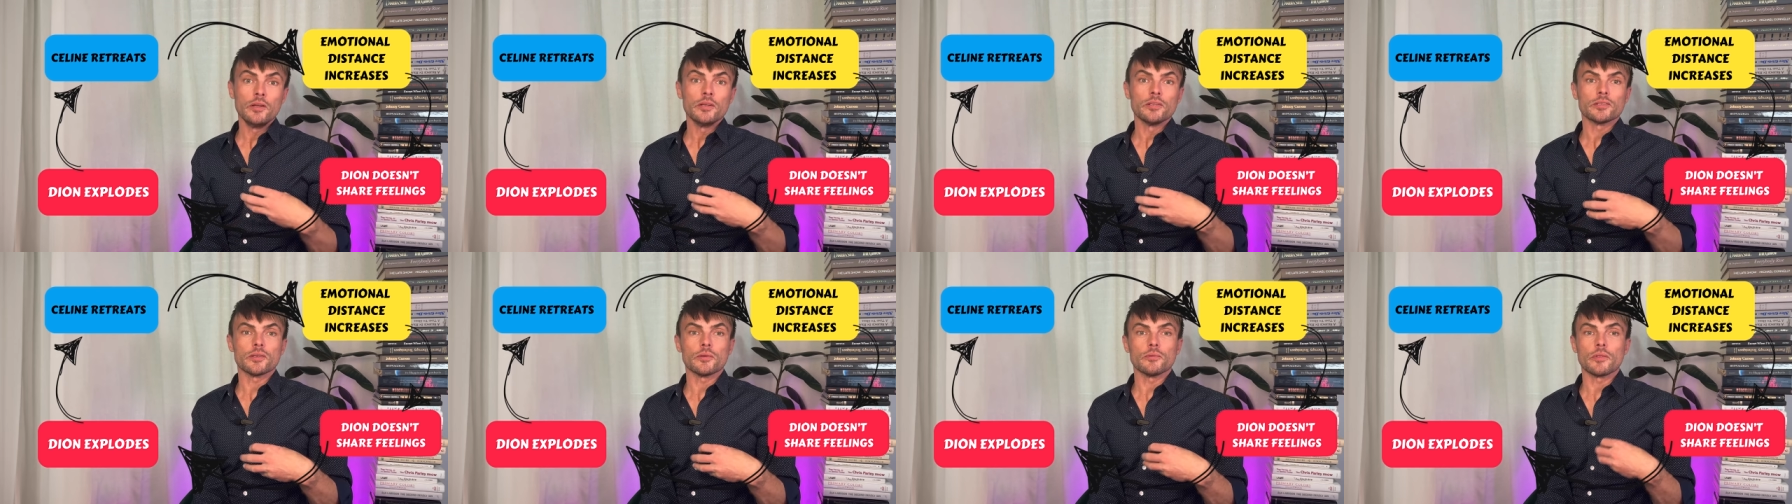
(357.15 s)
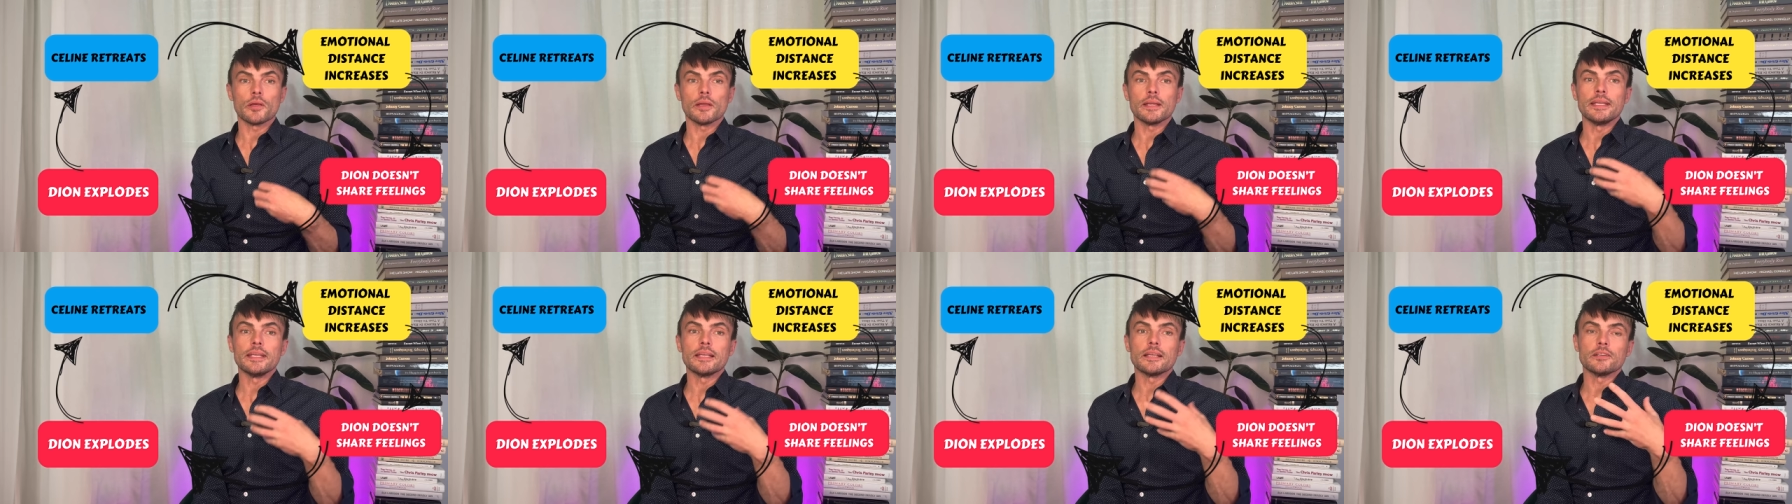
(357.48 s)
so
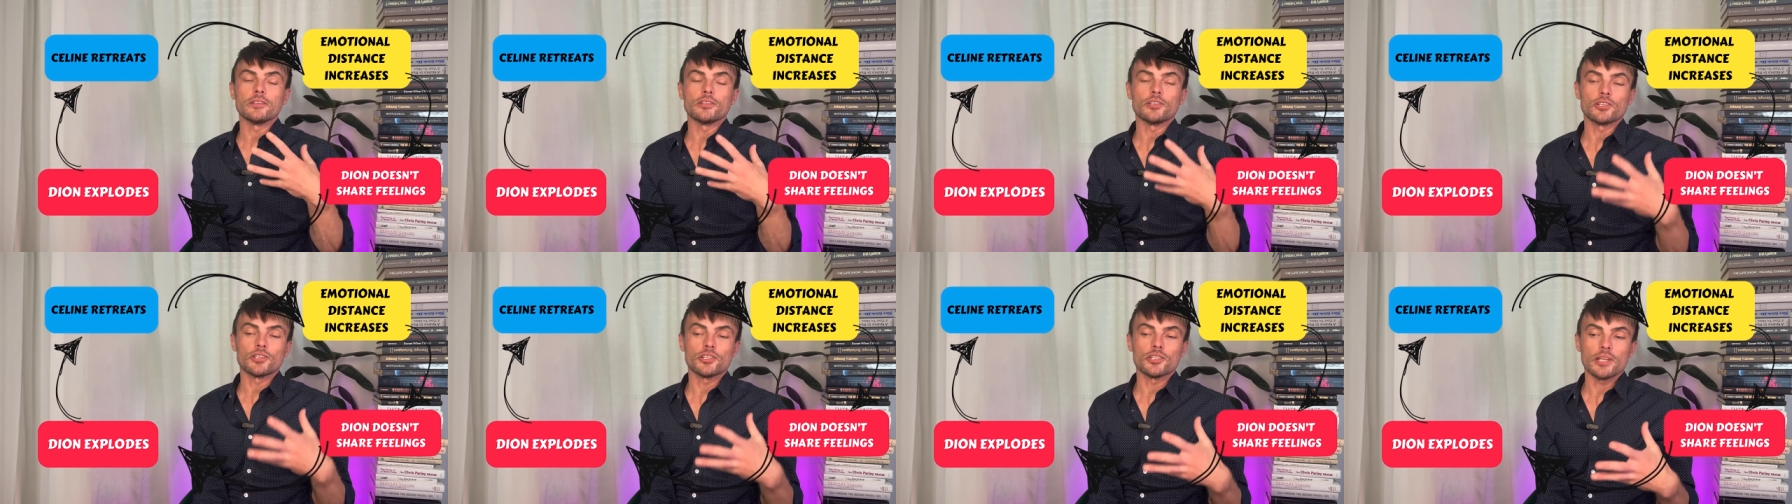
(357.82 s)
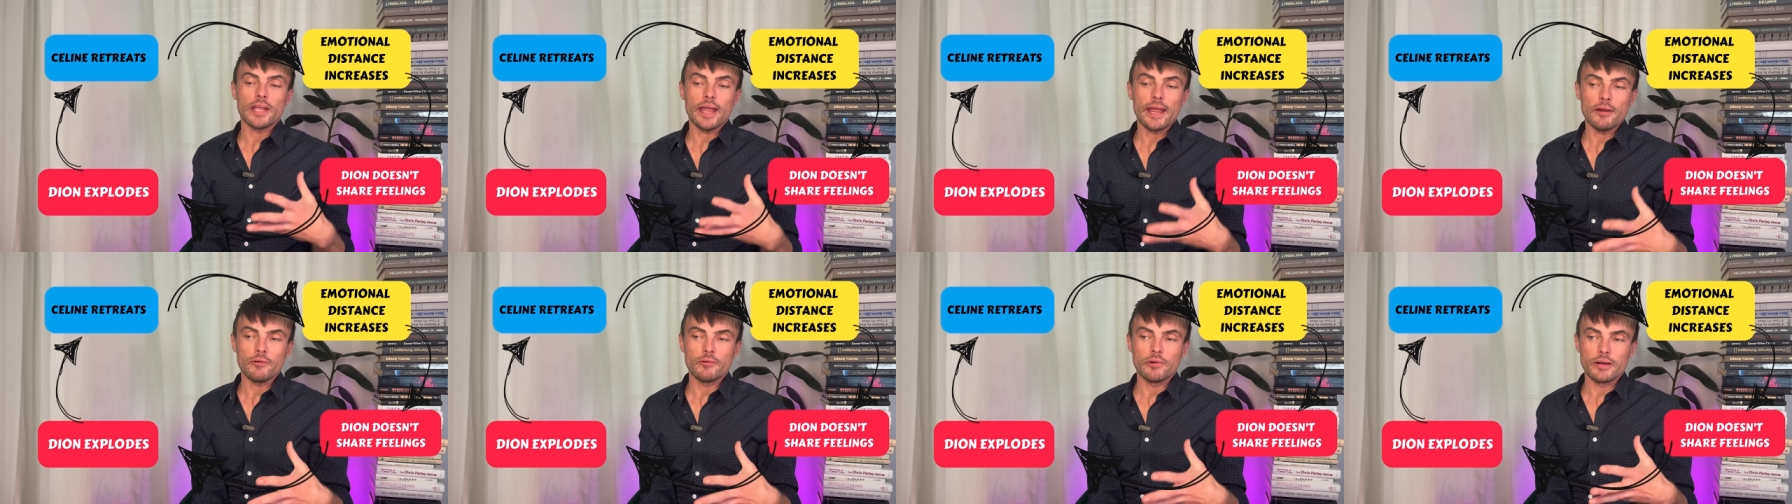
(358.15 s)
that he can
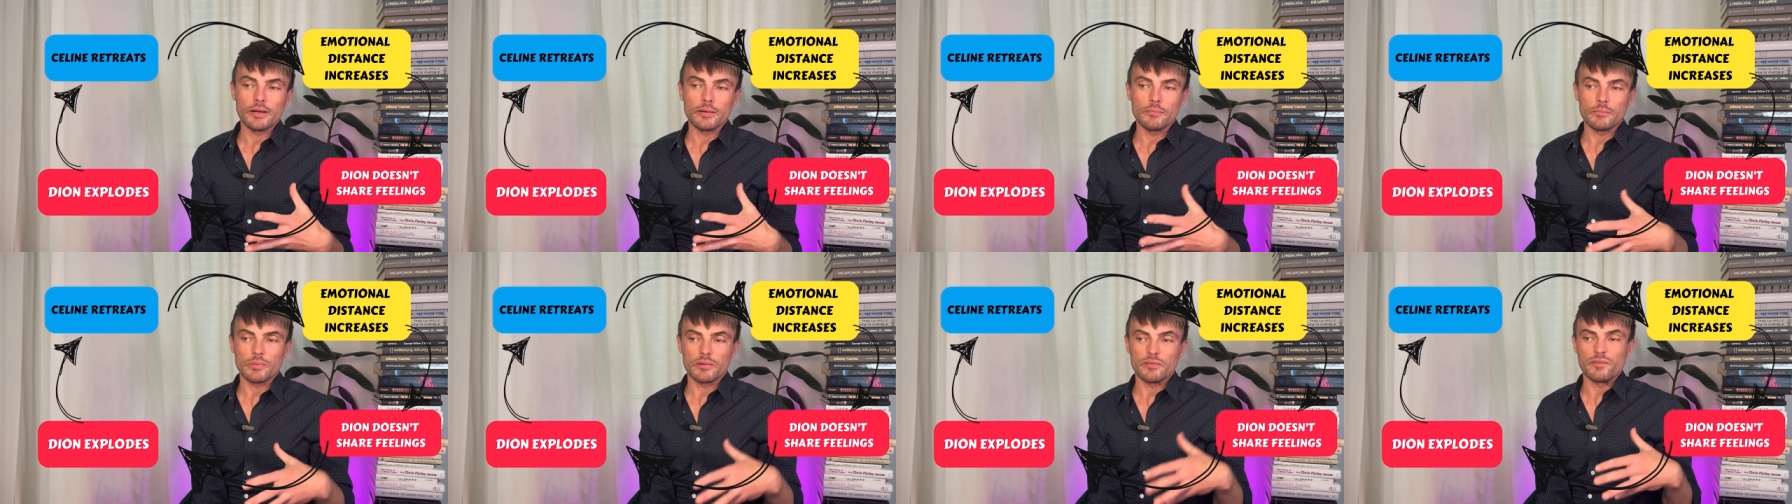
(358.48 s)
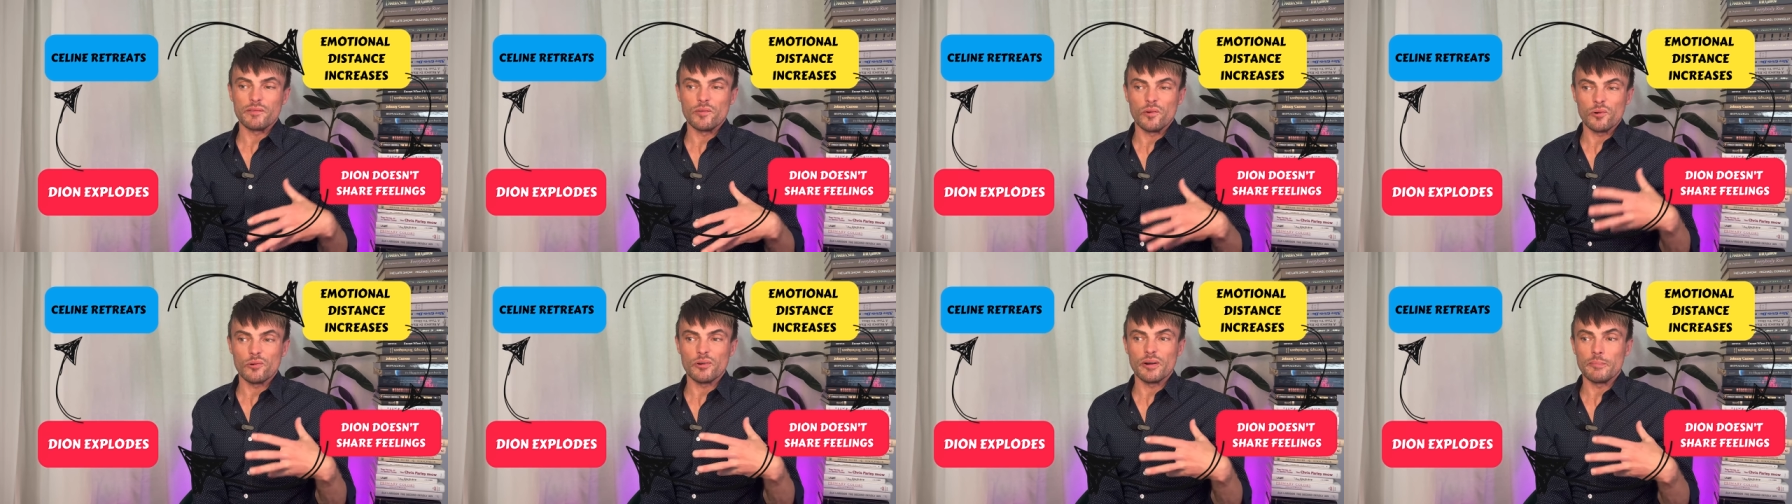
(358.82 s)
share it
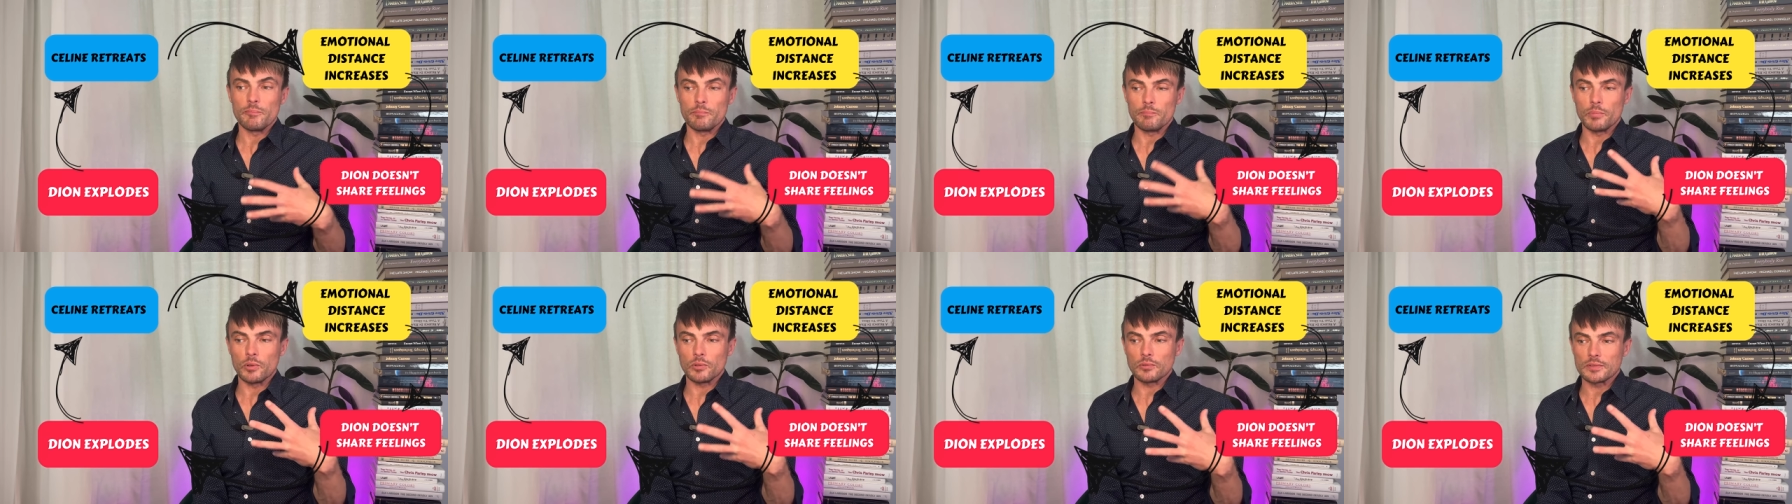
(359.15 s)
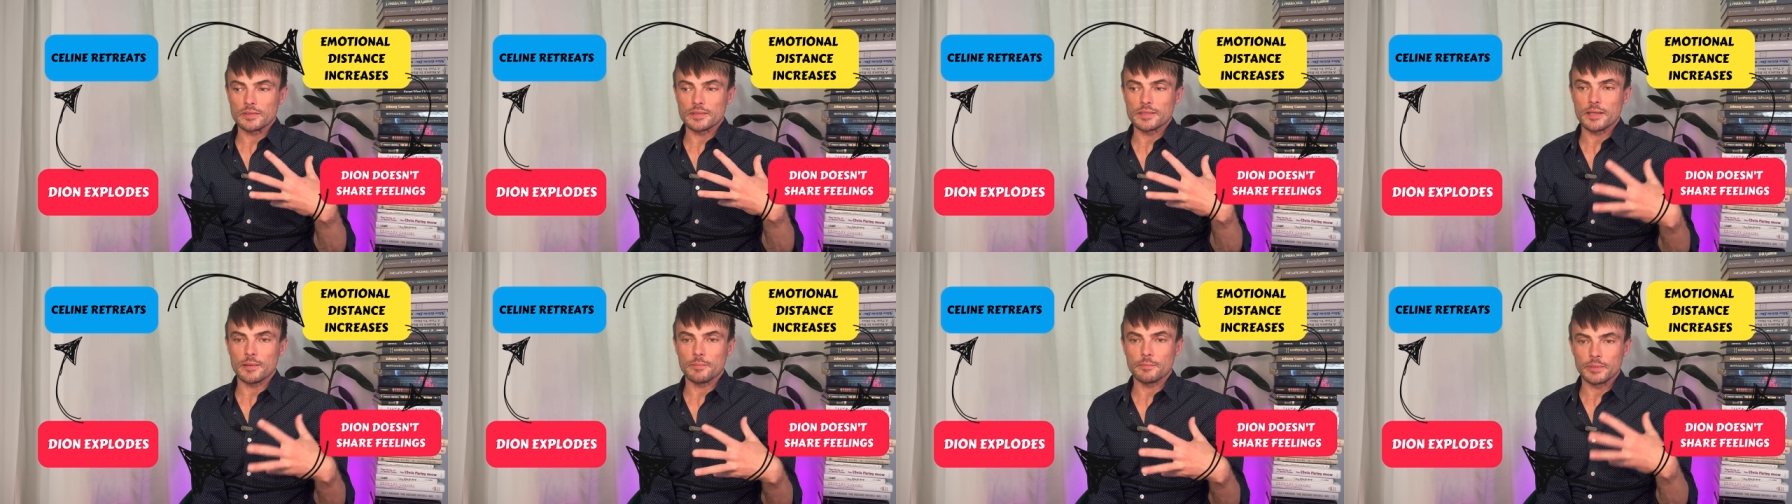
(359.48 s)
before it
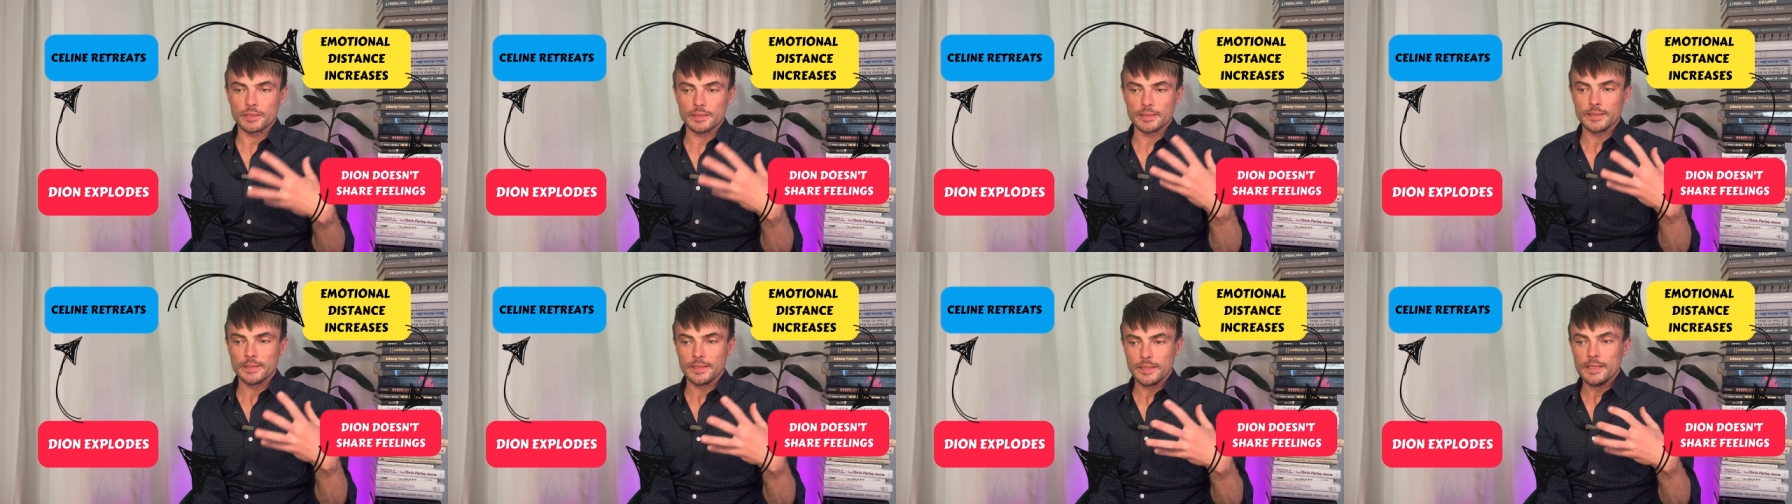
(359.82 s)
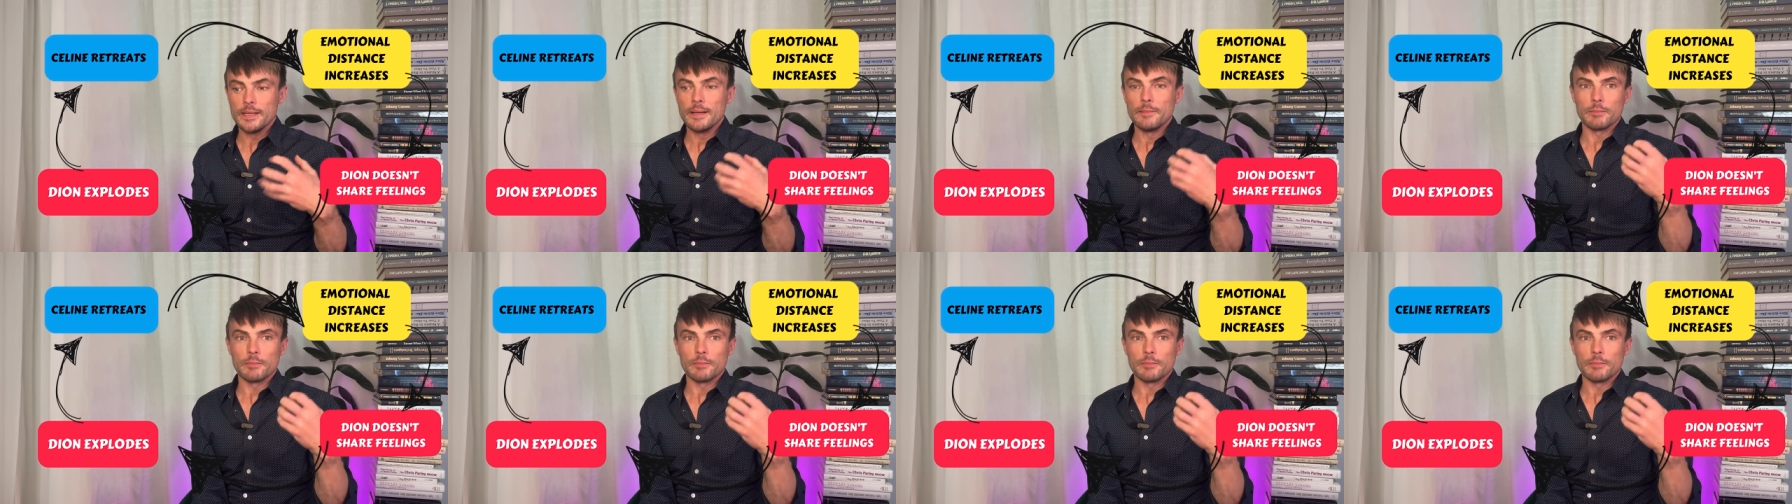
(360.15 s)
bottles up and